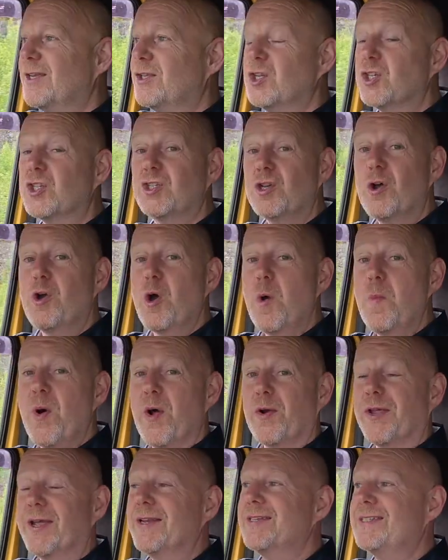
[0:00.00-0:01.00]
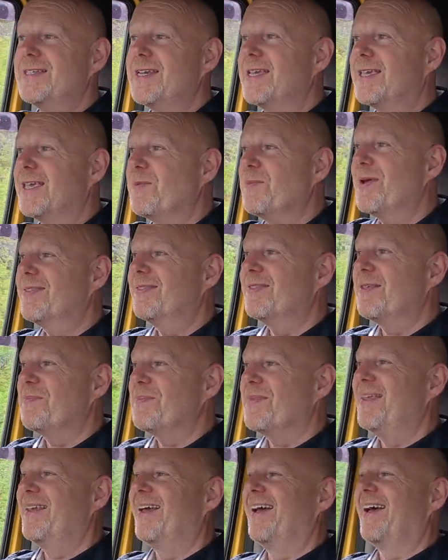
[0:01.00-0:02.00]
to stock up on it and take it with
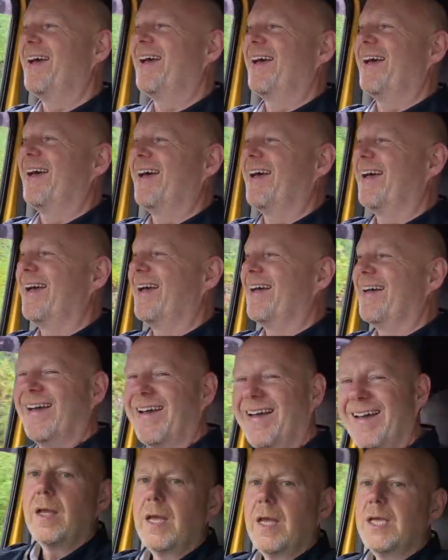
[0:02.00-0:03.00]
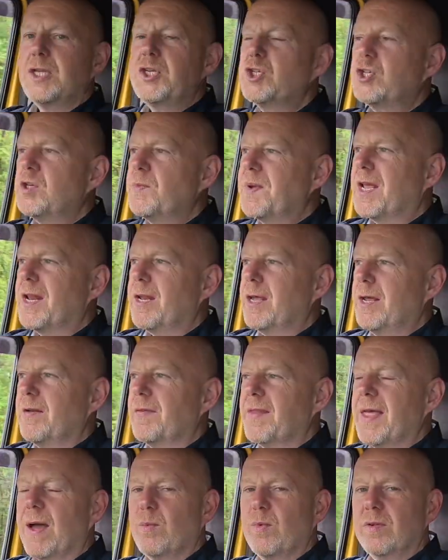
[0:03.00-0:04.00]
them. Just to be clear on
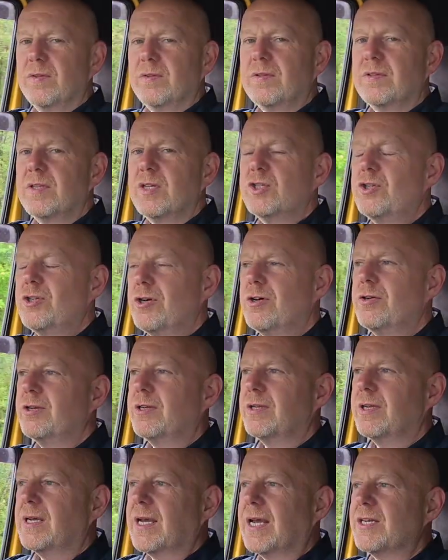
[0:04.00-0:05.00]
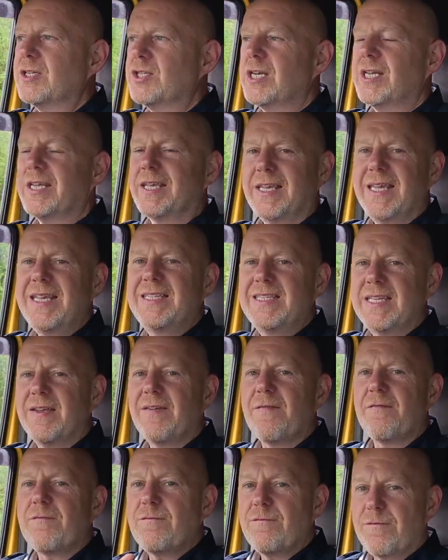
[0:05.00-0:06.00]
that one, they don't actually eat
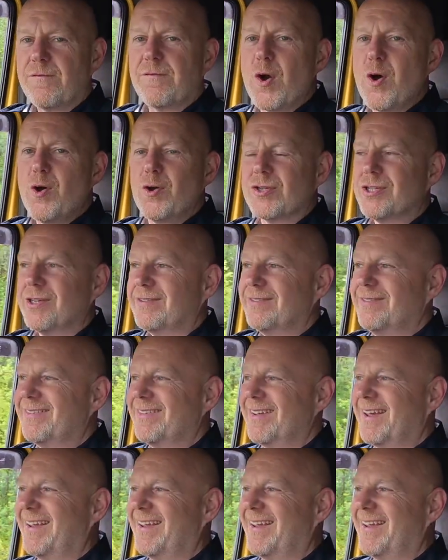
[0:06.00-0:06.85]
it frozen.